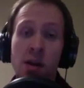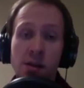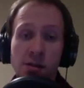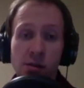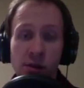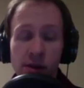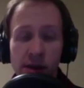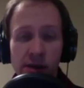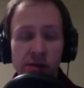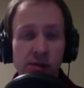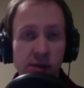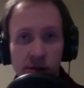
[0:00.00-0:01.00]
so you need
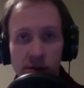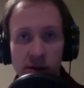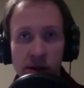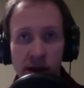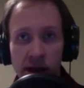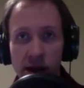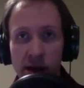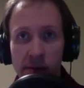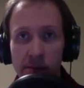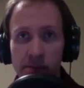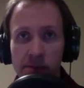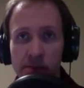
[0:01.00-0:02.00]
to
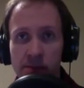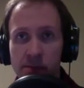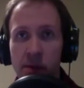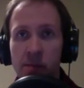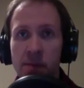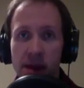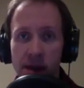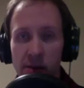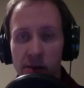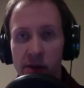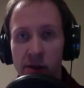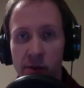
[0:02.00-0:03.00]
bump that up a
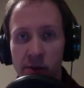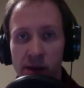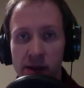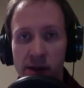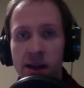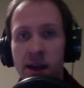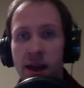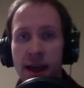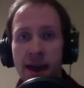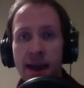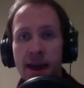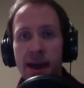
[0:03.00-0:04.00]
little bit.
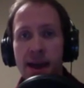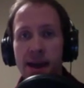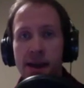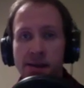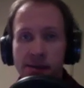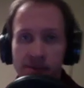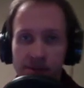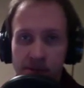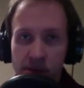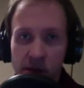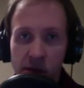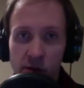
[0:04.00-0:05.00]
And
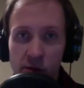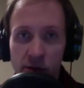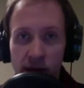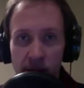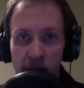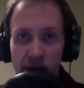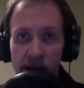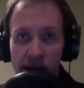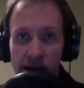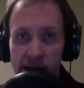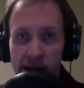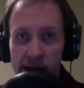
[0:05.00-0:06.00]
you do that by
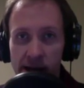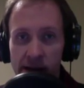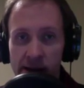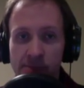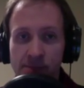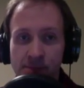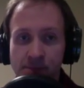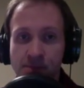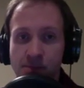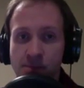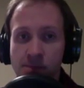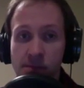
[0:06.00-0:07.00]
eating
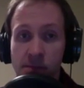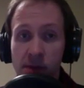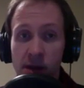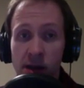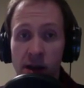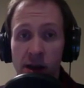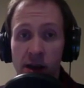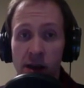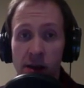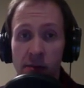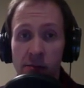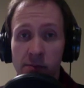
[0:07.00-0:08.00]

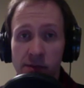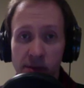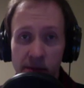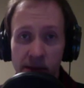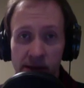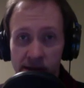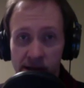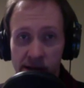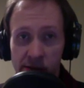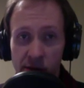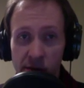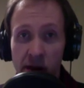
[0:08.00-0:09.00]
some things I'll get to
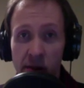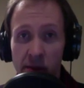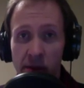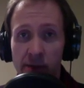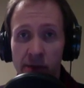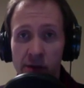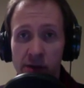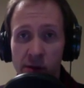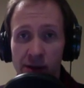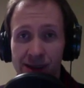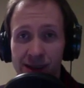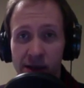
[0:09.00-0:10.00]
in a minute. But first, I want
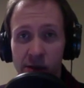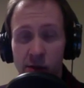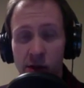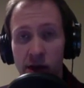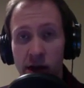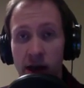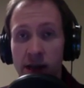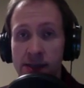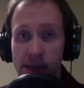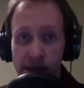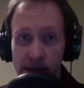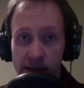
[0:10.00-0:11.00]
to tell you what not to
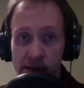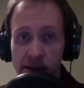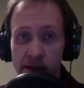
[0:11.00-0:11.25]
eat,